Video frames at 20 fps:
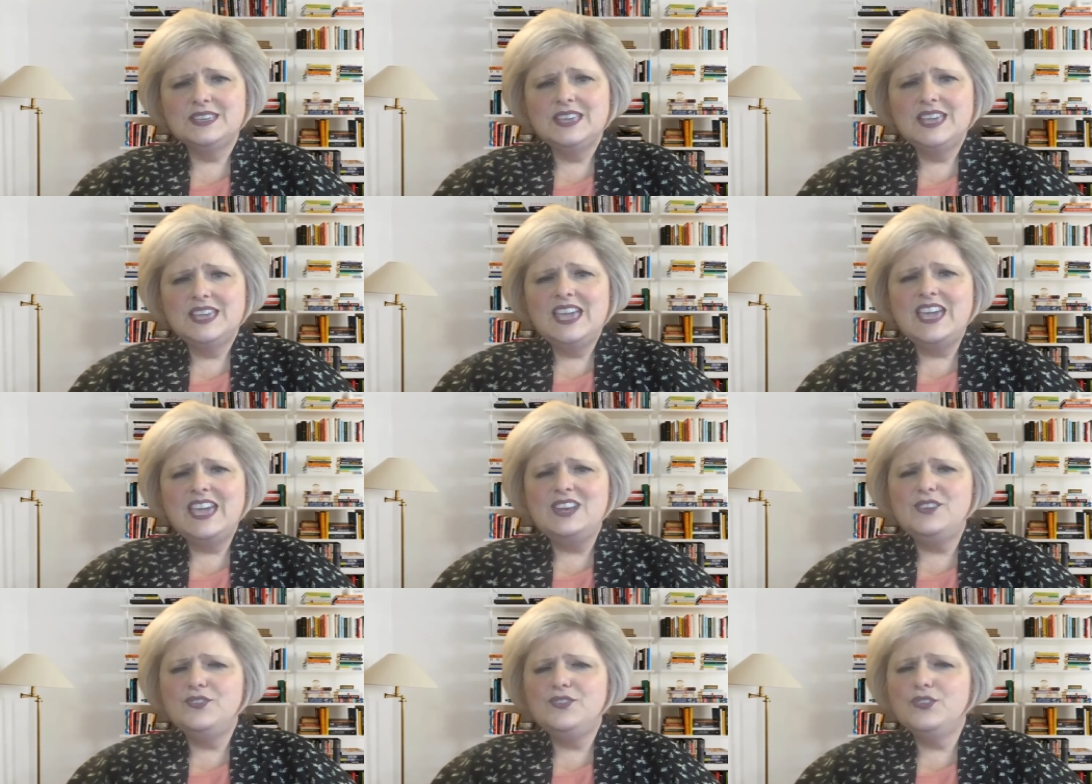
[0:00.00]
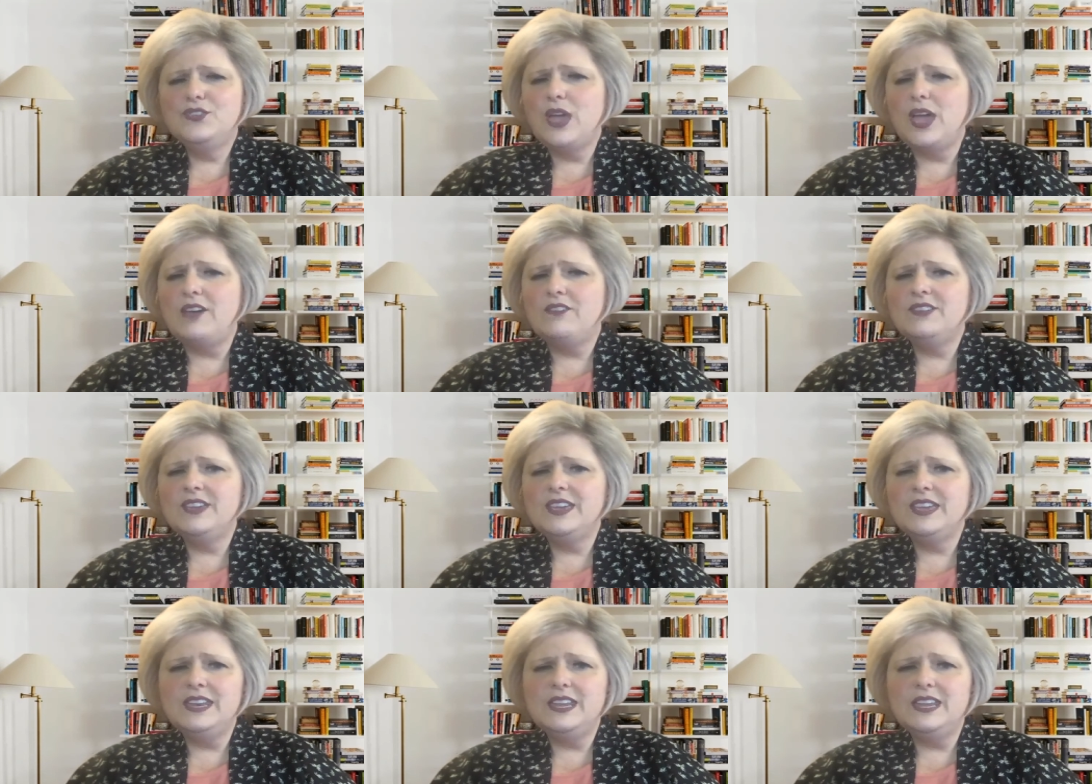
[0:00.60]
And if you have
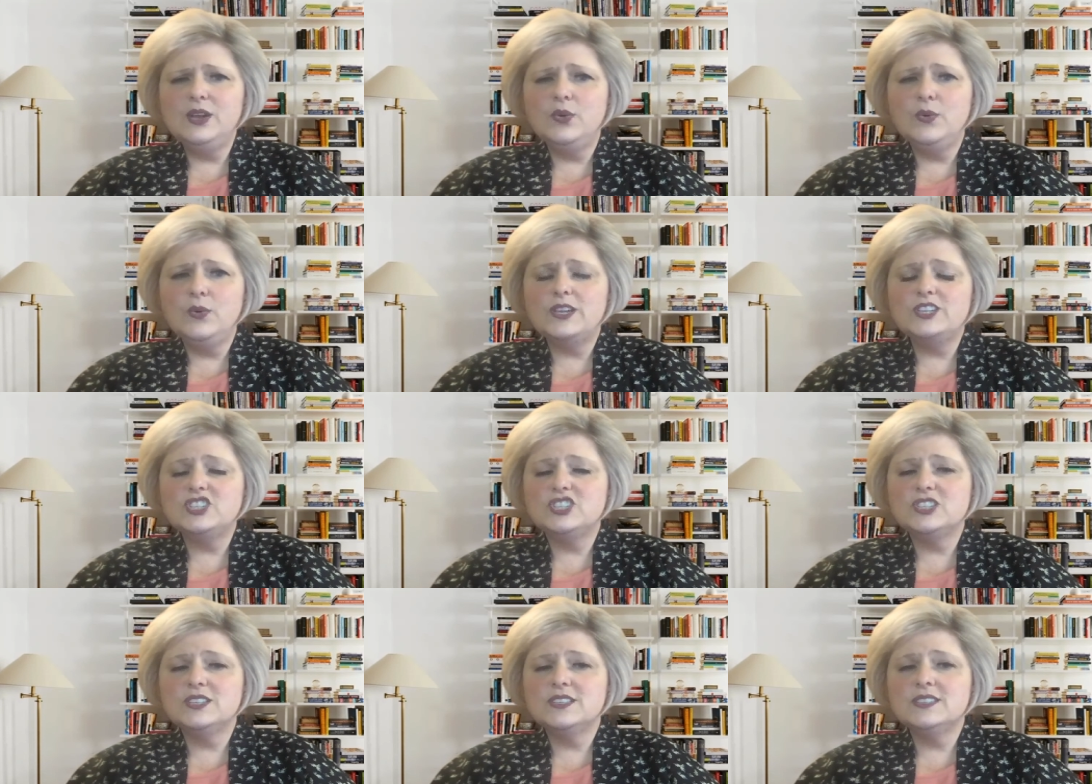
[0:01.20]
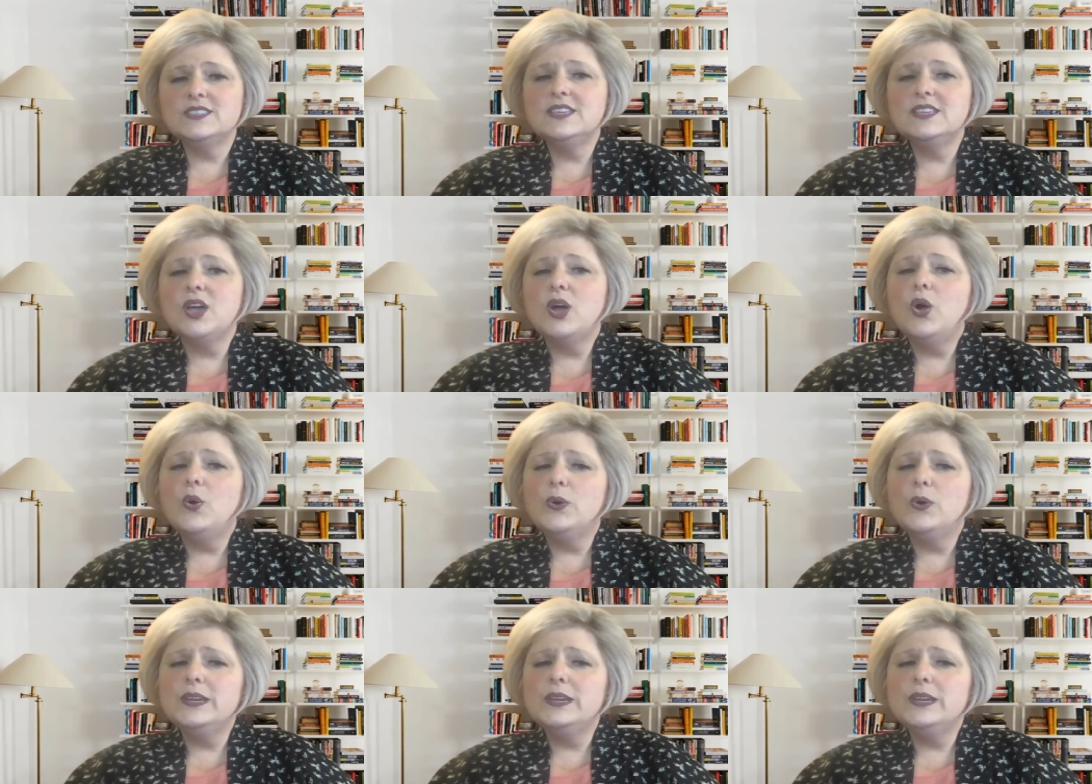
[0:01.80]
any questions
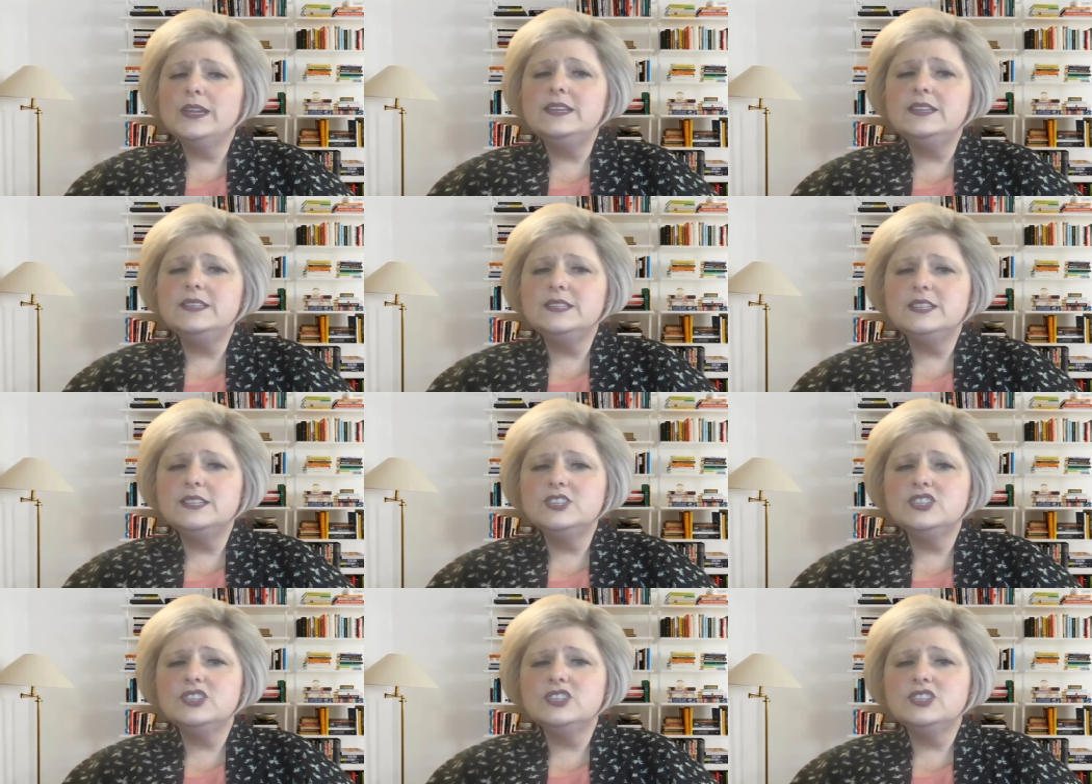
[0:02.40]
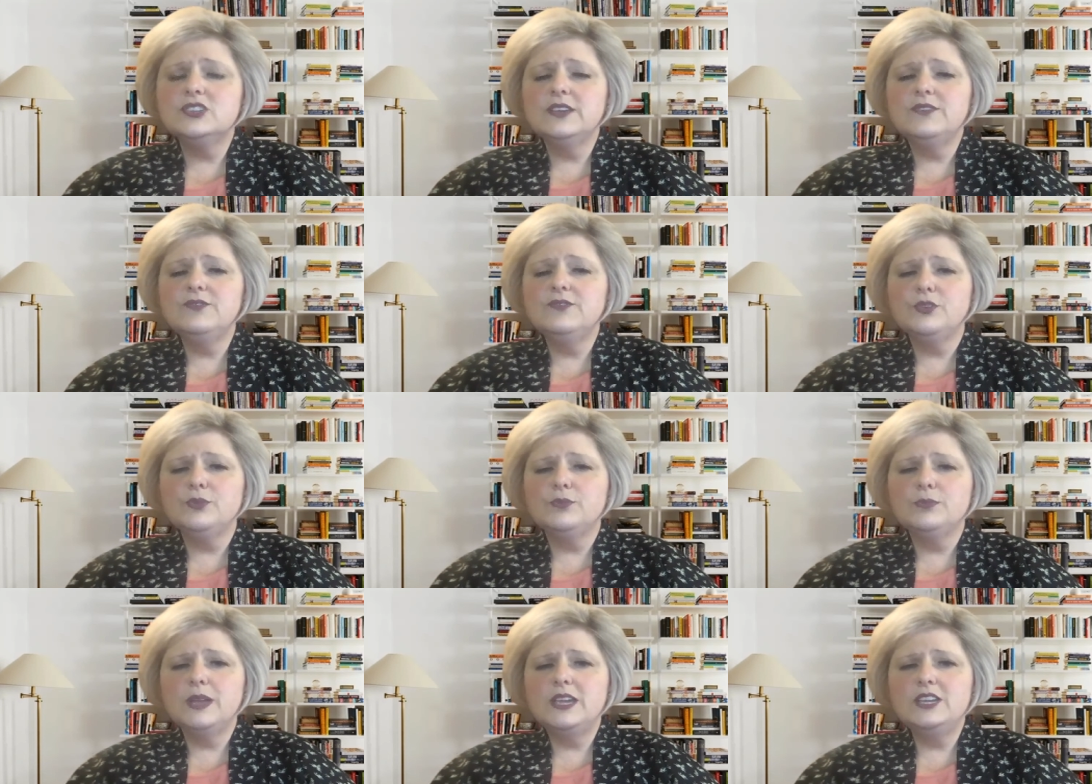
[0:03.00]
or need additional
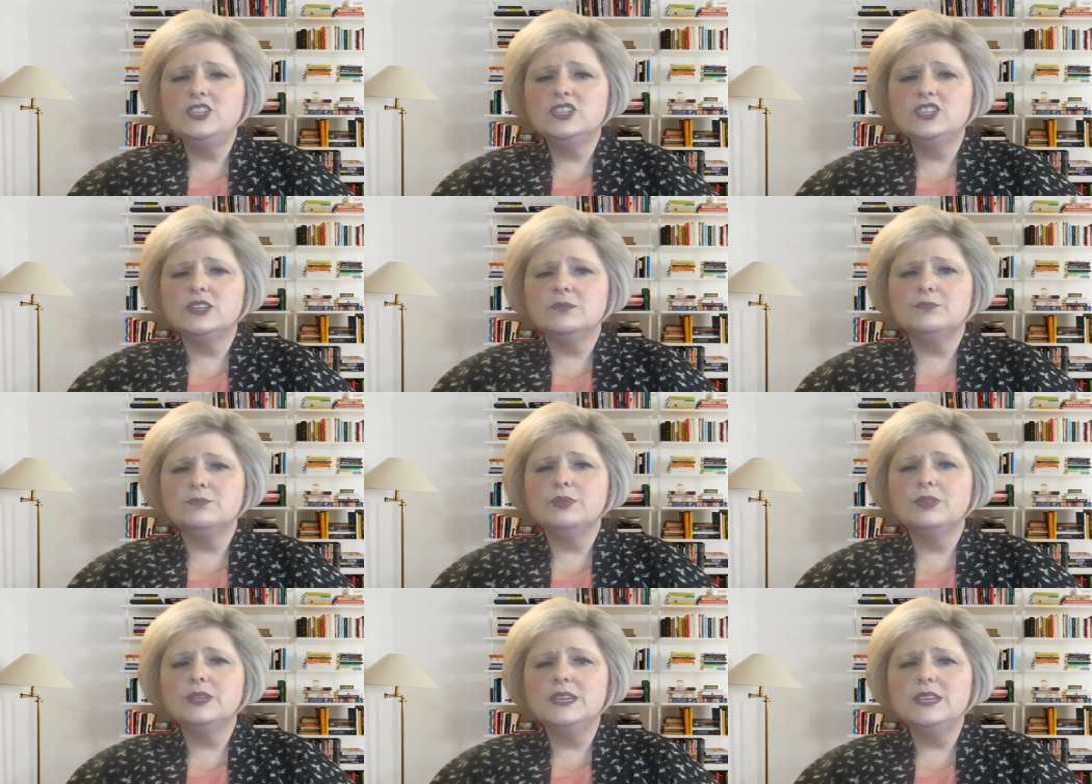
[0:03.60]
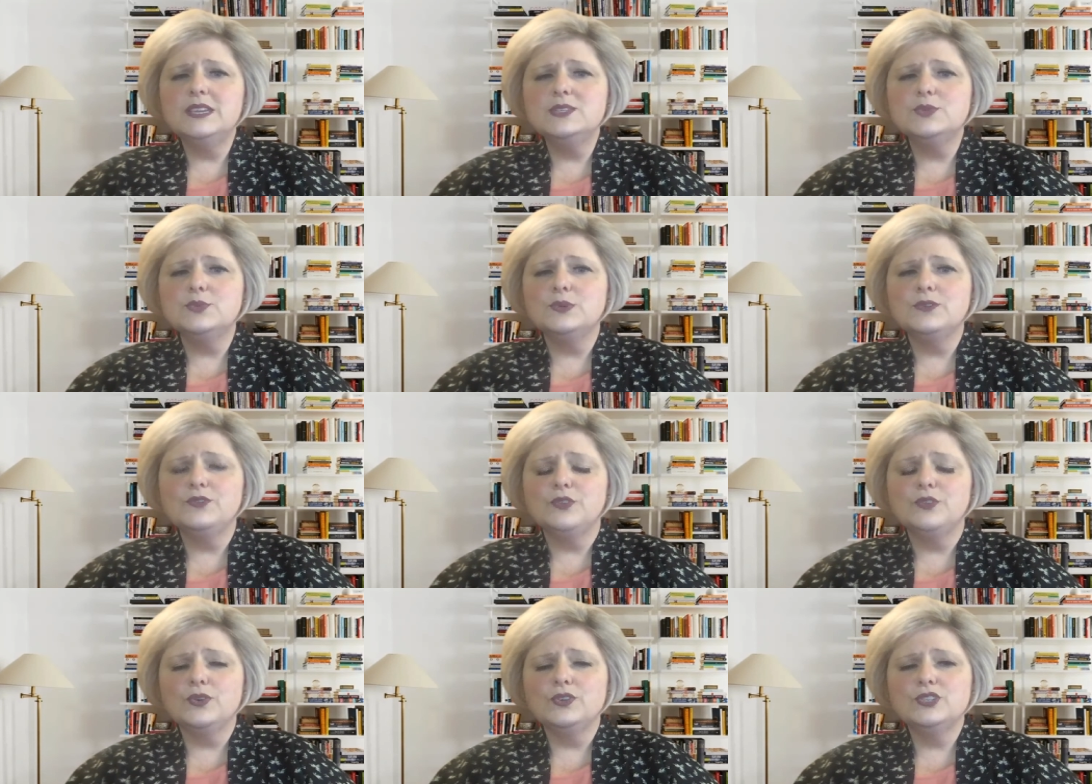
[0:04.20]
information, please
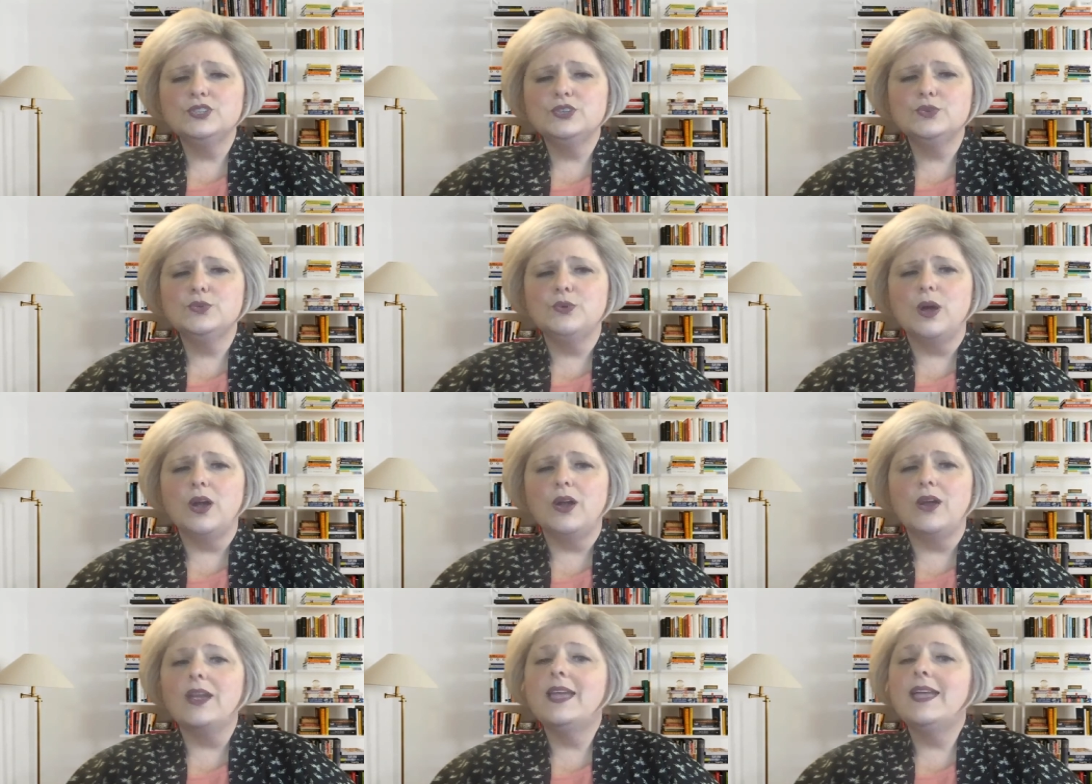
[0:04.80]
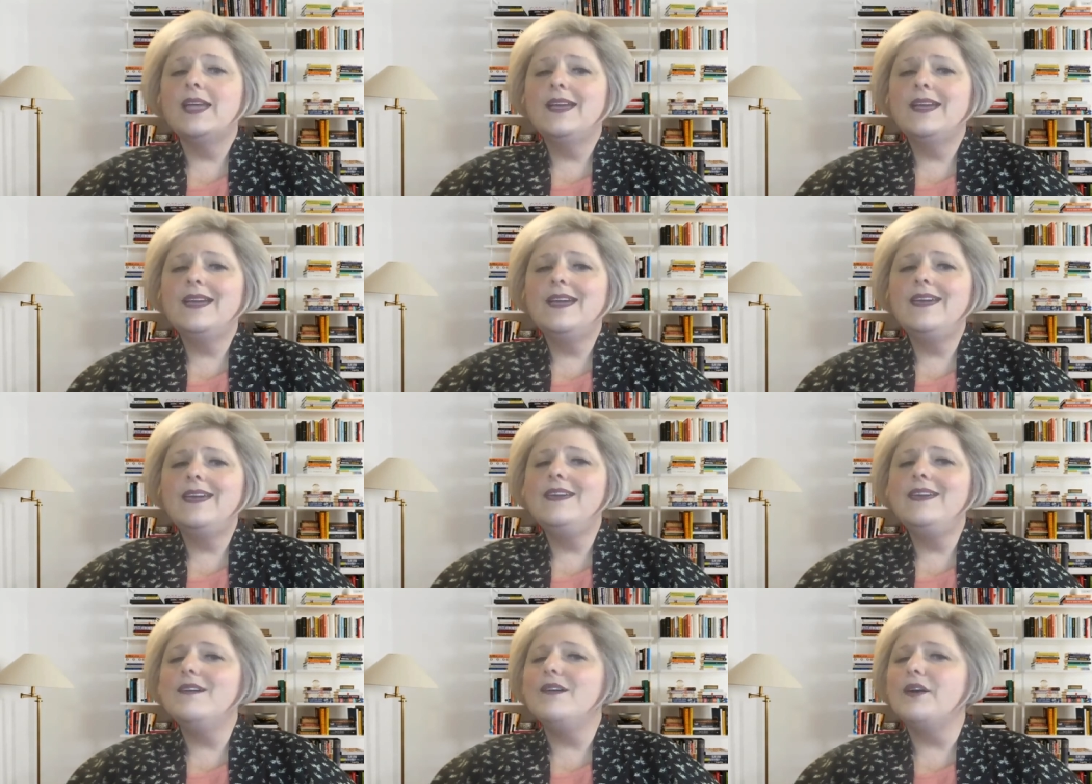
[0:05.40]
refer to our
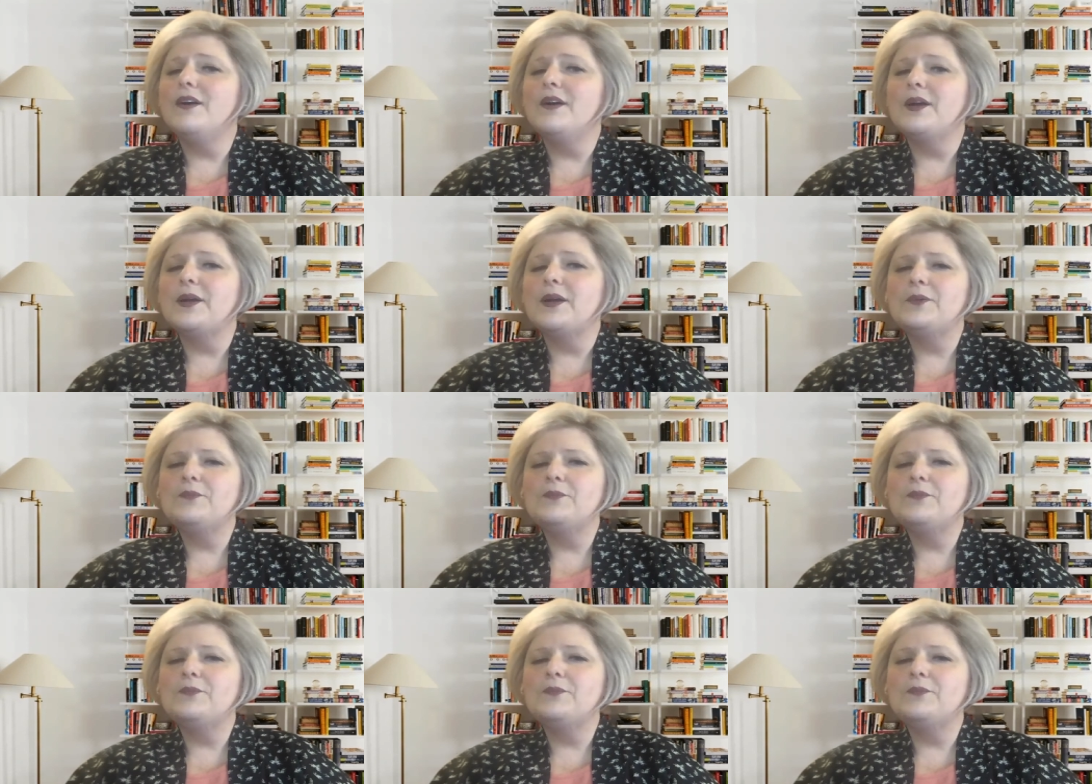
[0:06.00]
arbss.org